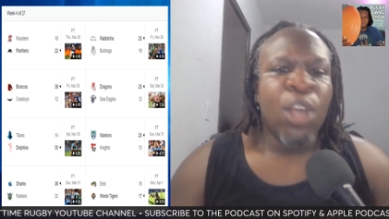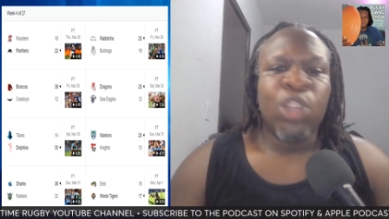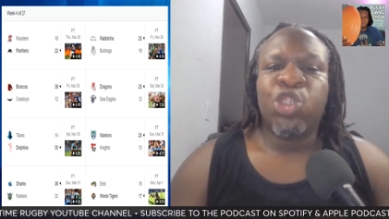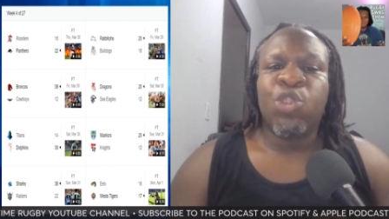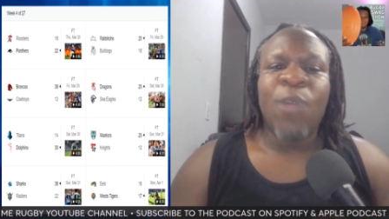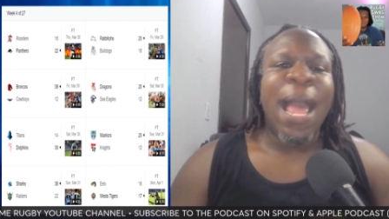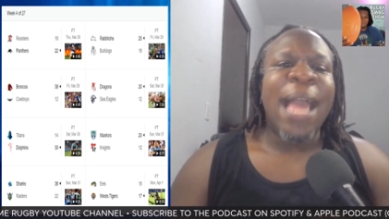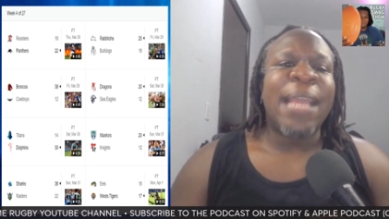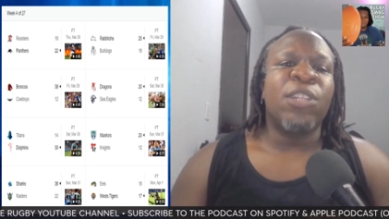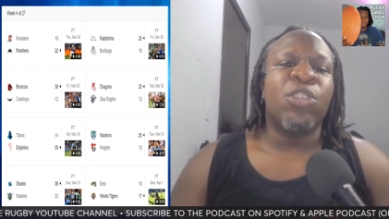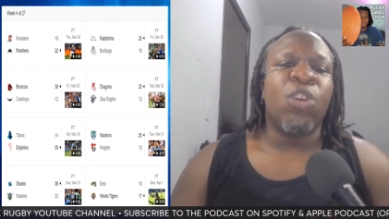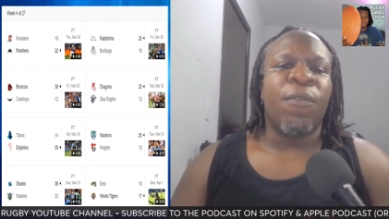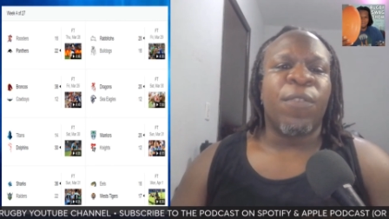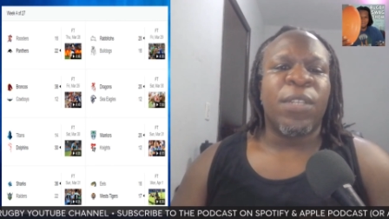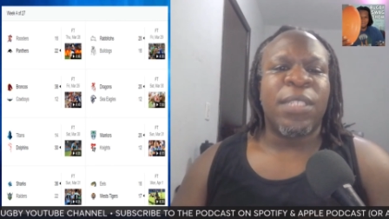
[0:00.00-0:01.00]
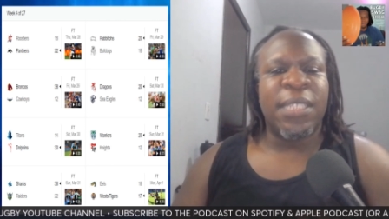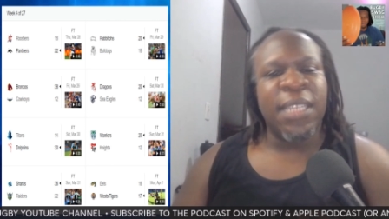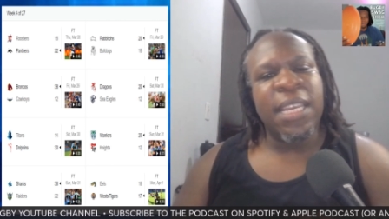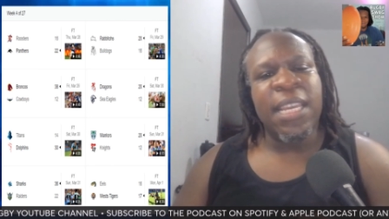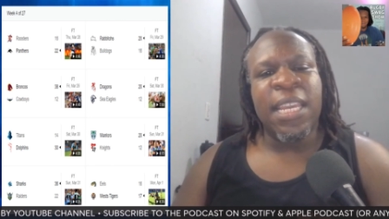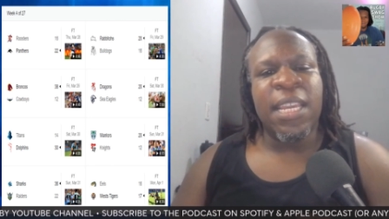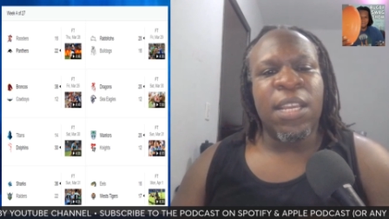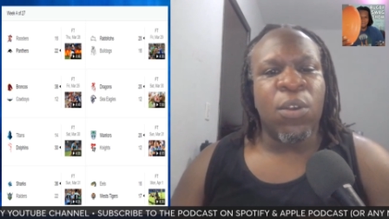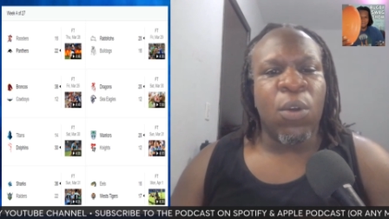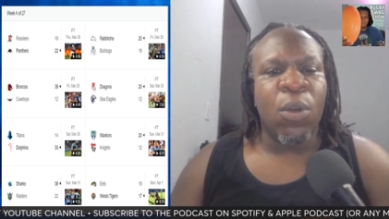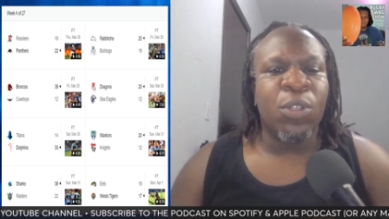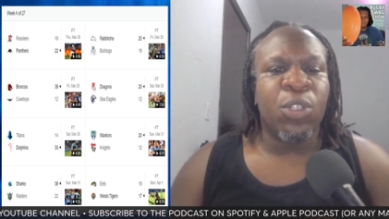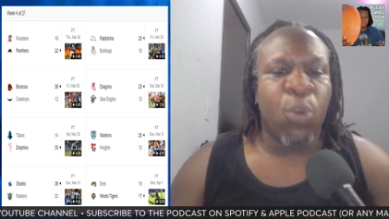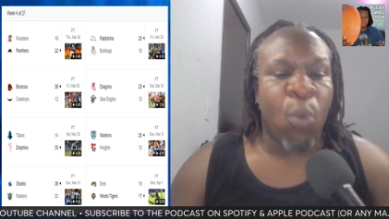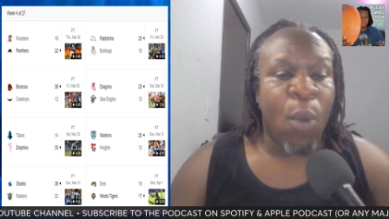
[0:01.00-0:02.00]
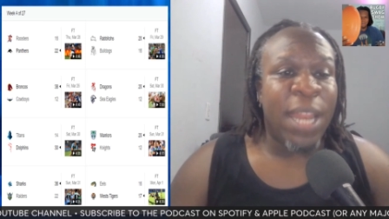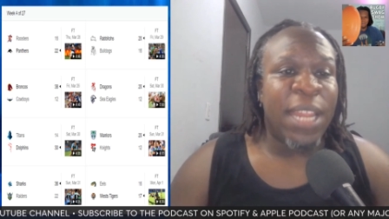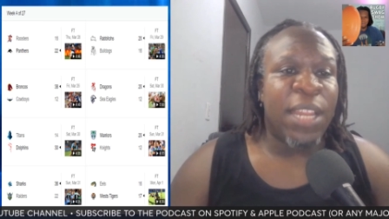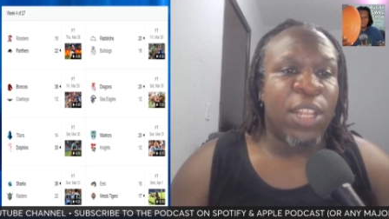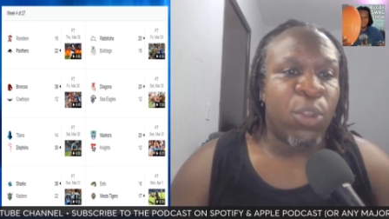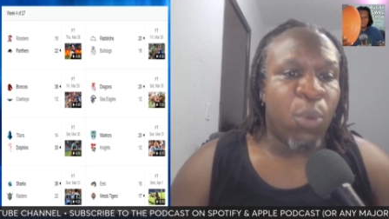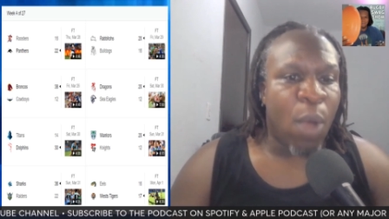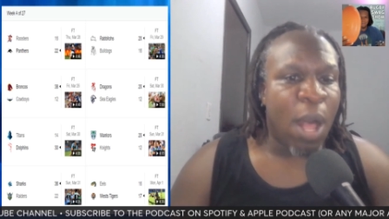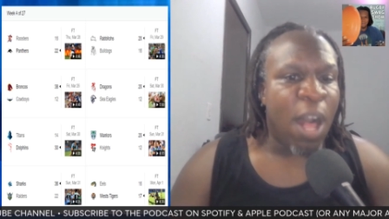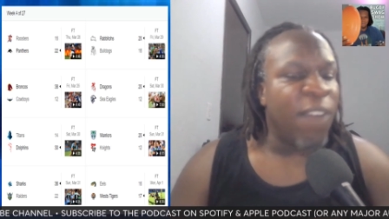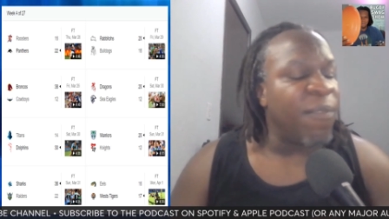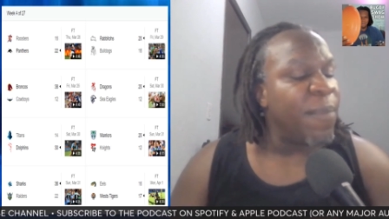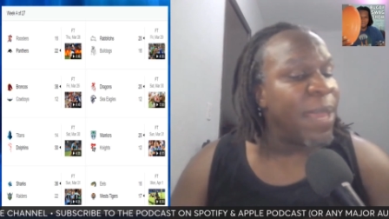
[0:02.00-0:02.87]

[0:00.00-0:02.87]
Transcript: Dragons over Sea Eagles, 20 to 12.